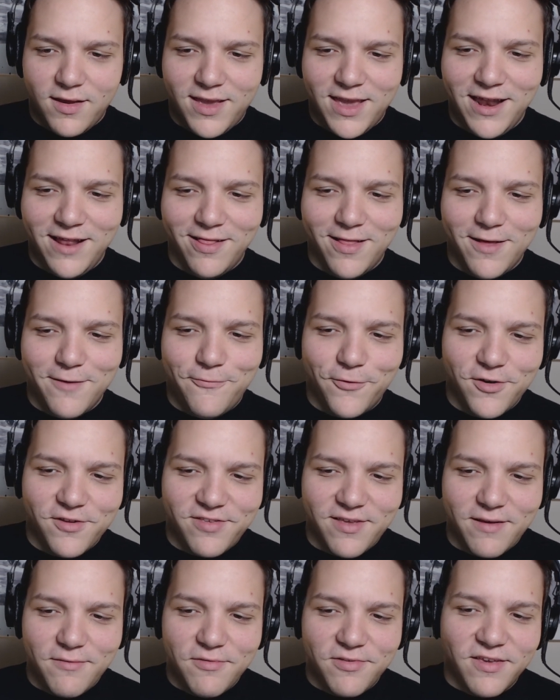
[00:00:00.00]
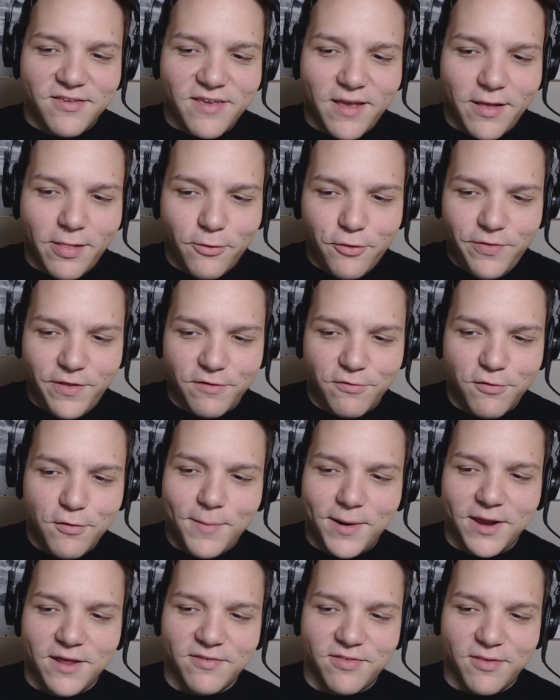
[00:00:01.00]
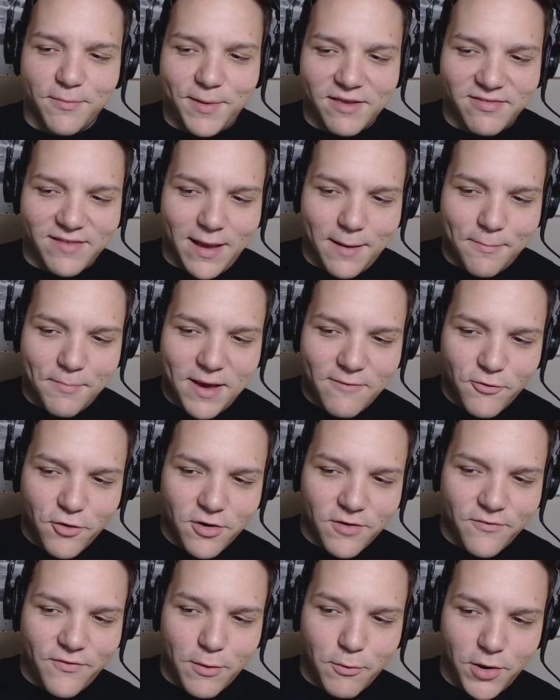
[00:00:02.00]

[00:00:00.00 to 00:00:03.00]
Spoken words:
Kitty Love 47 says, I learned that TubeBuddy is the best app ever if I